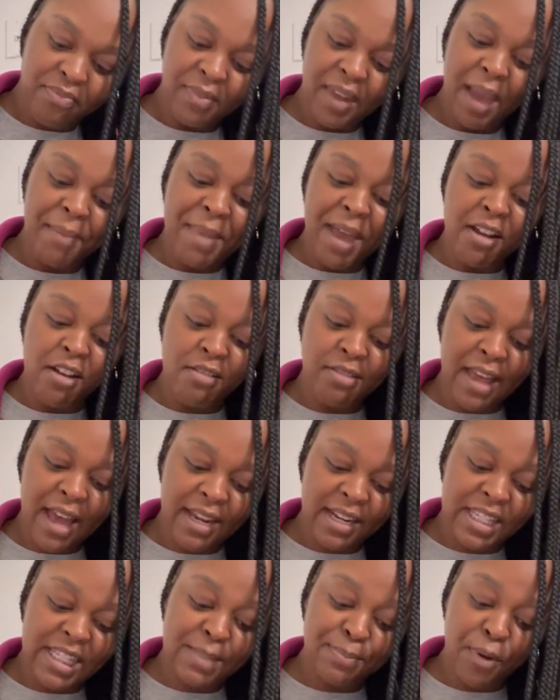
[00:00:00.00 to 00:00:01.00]
I'm not gonna
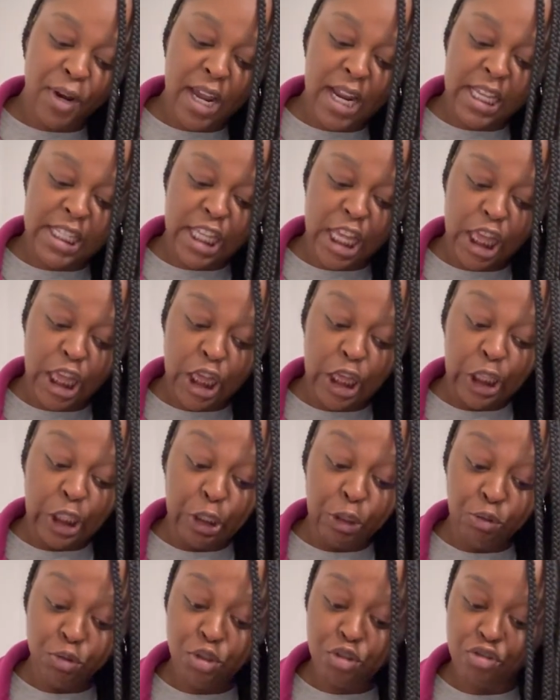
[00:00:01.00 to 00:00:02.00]
lie, this spread is a
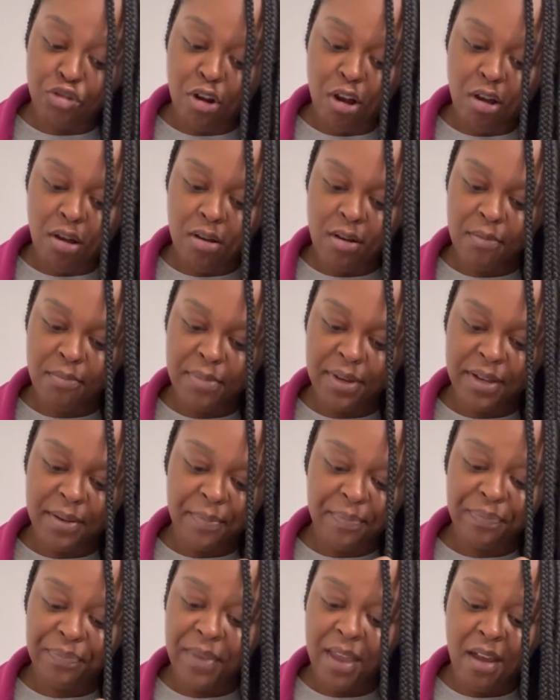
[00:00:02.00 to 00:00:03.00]
little strong,
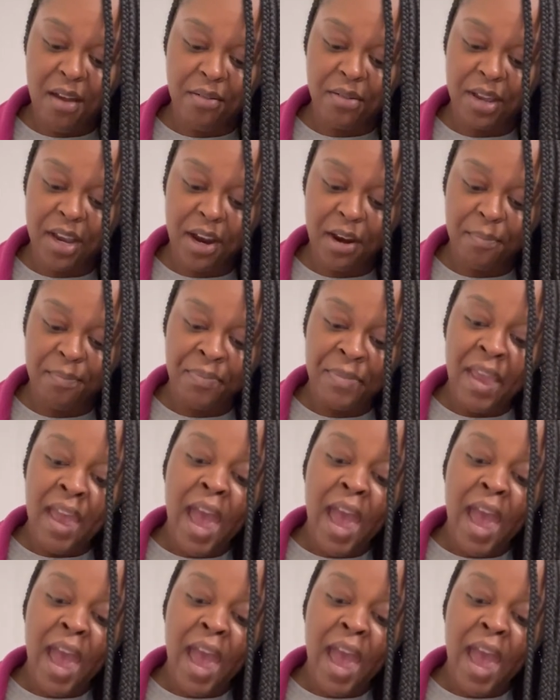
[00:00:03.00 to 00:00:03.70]
but I don't care.